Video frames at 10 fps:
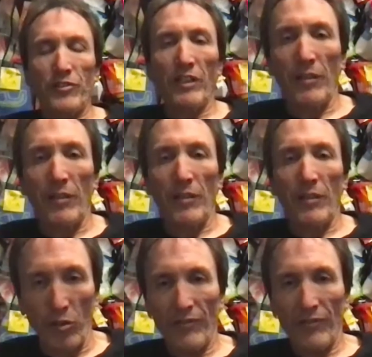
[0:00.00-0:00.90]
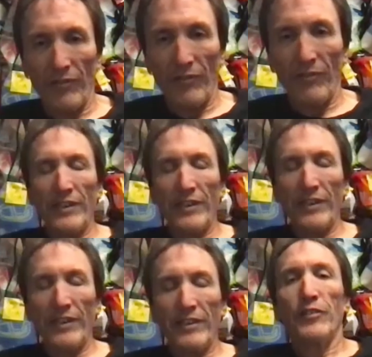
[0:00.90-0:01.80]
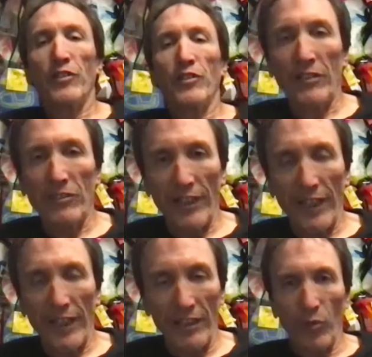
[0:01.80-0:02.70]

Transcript: You're talking about prone foiling, you're talking about